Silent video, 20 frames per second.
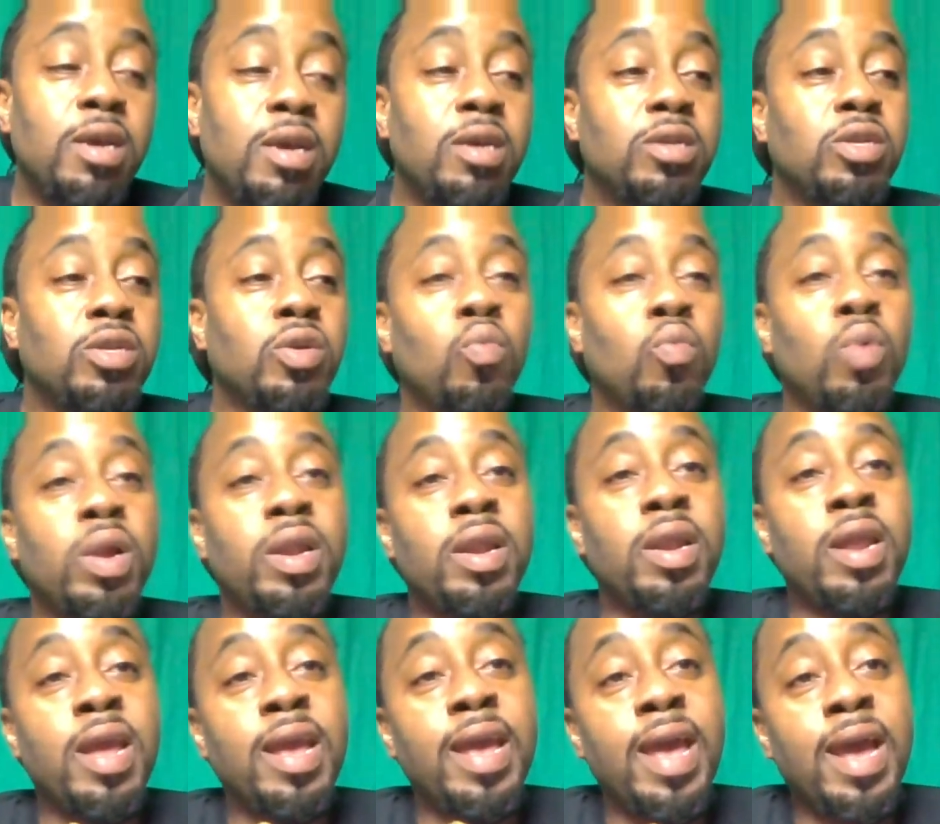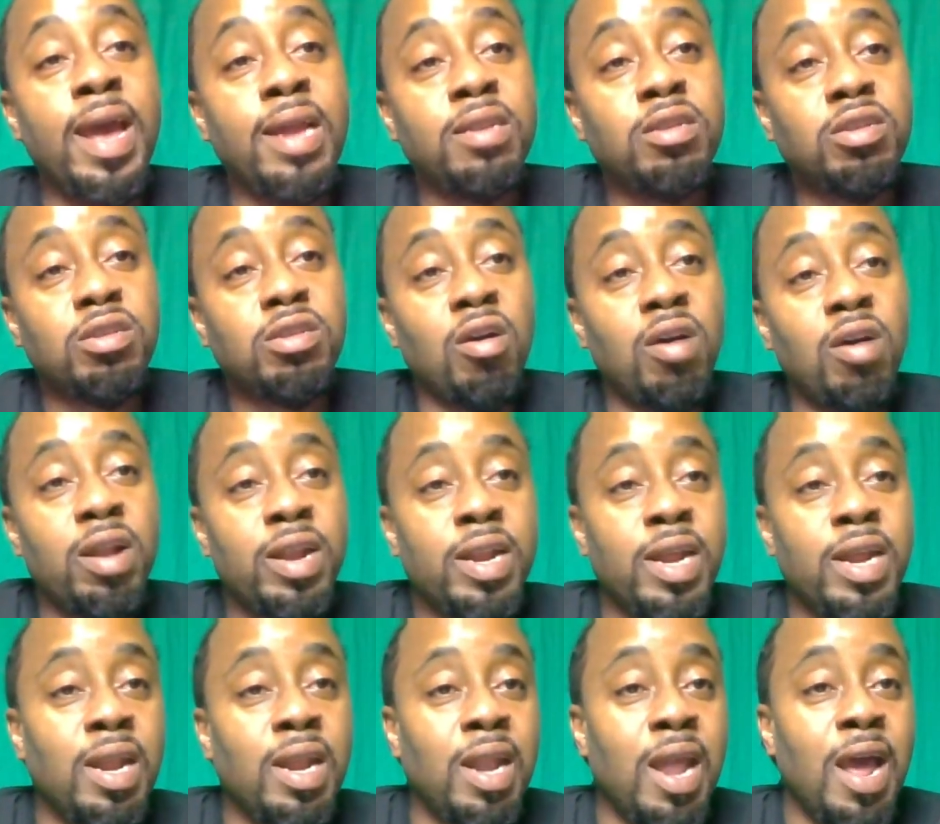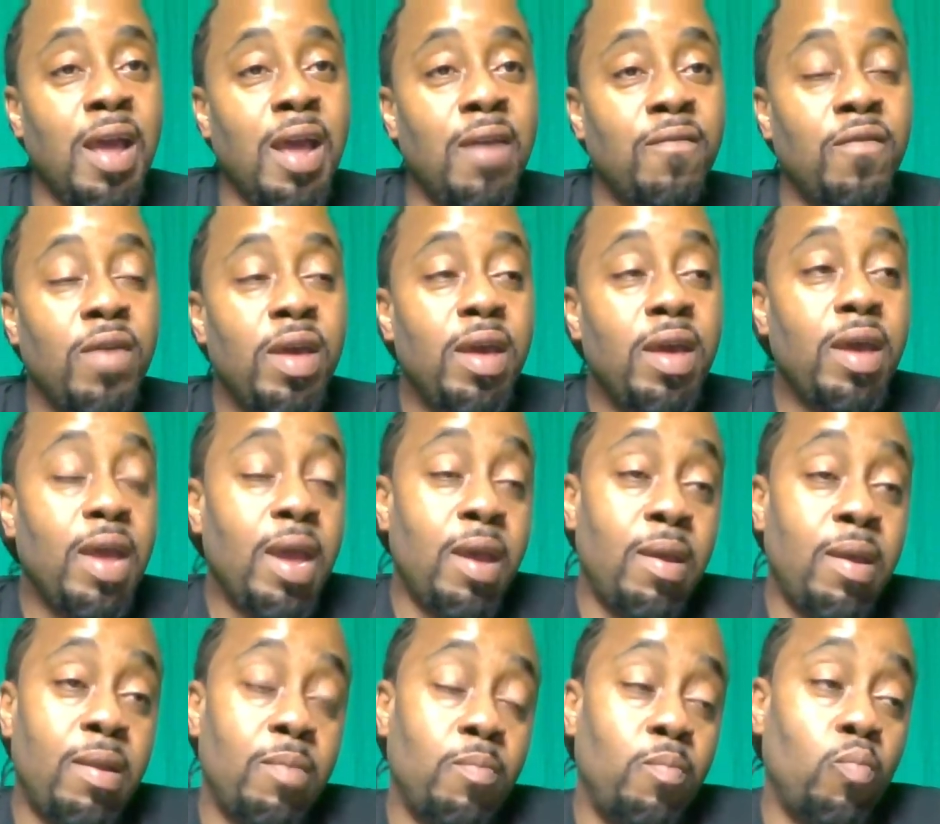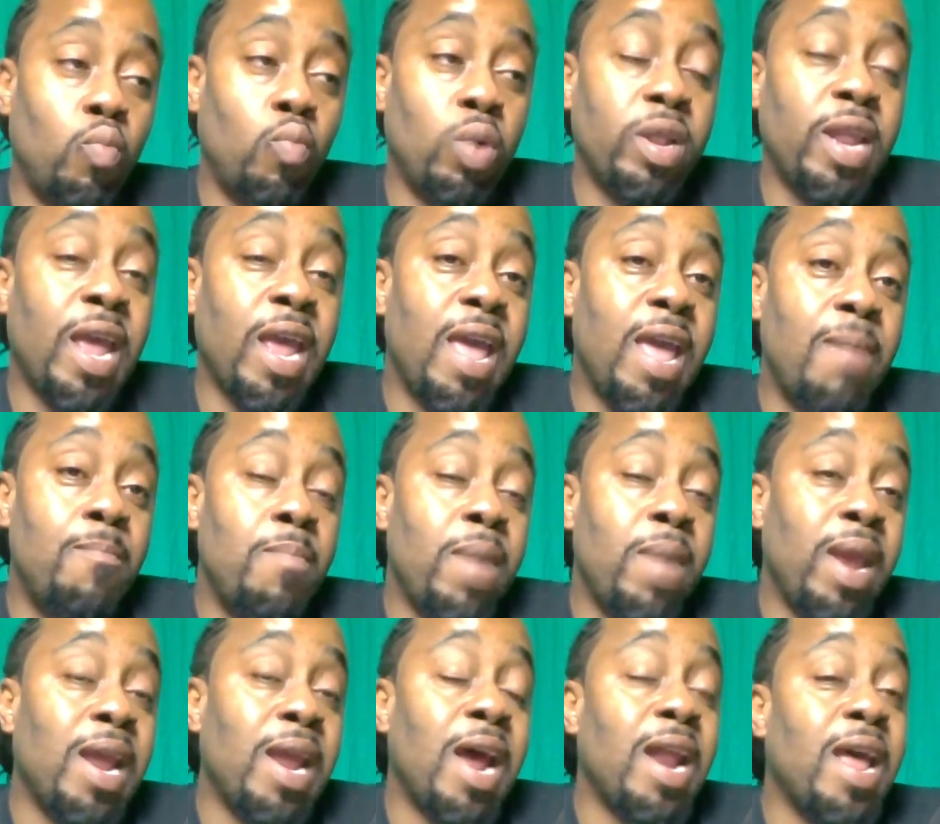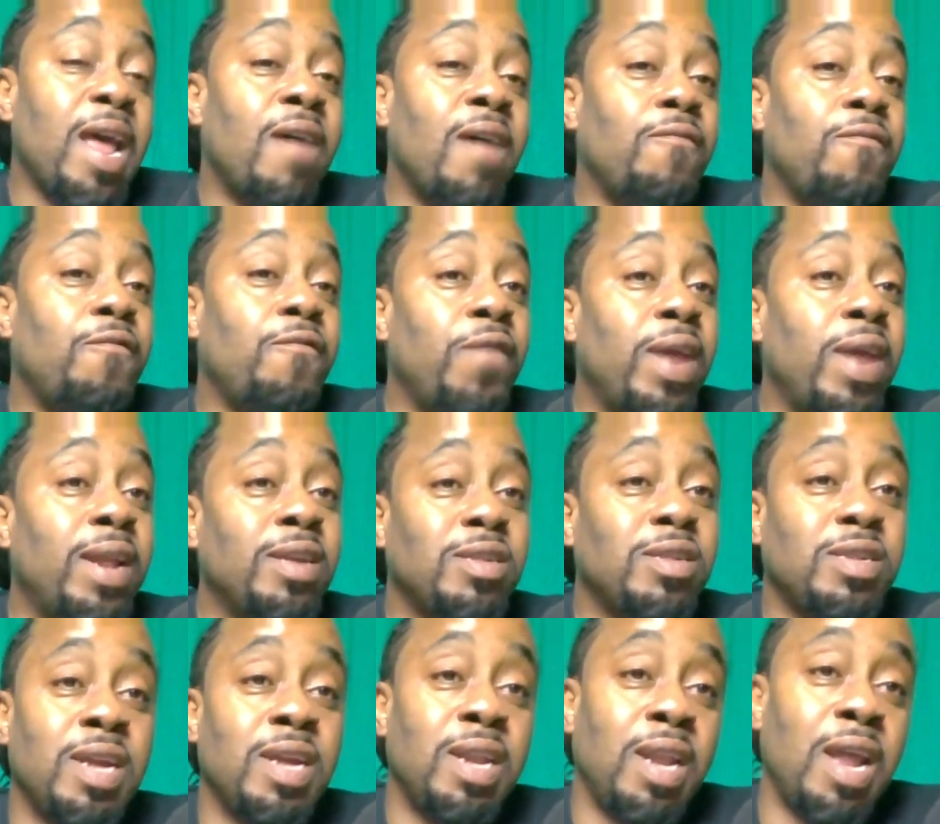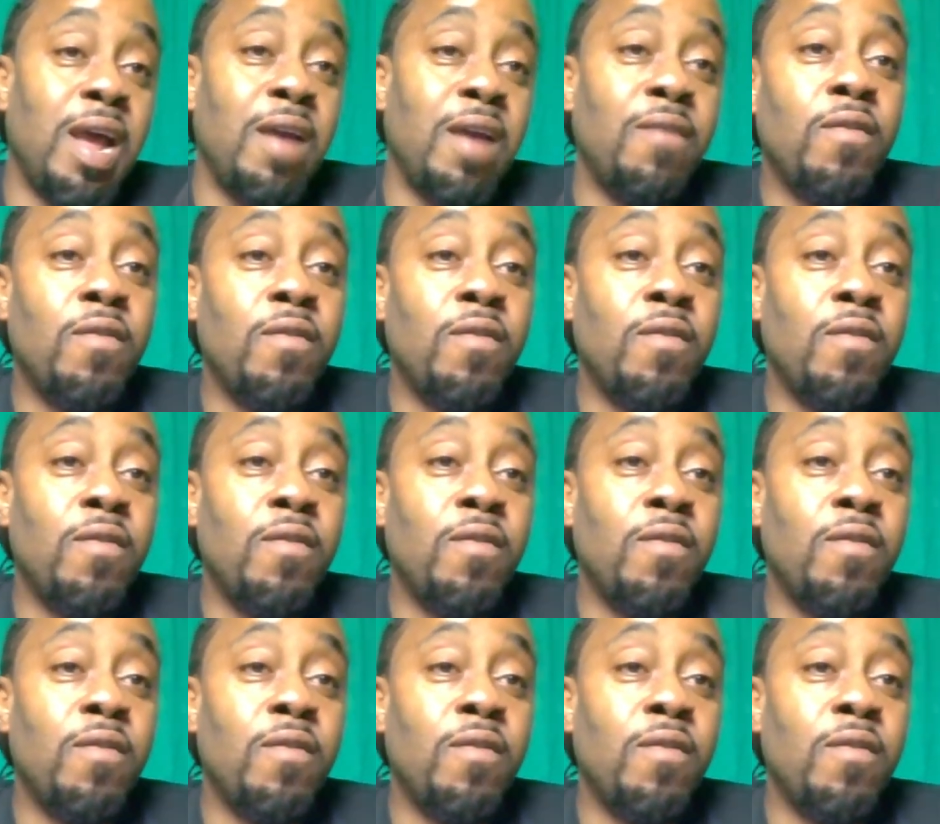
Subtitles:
So what they had started in life and what they may not have finished in life,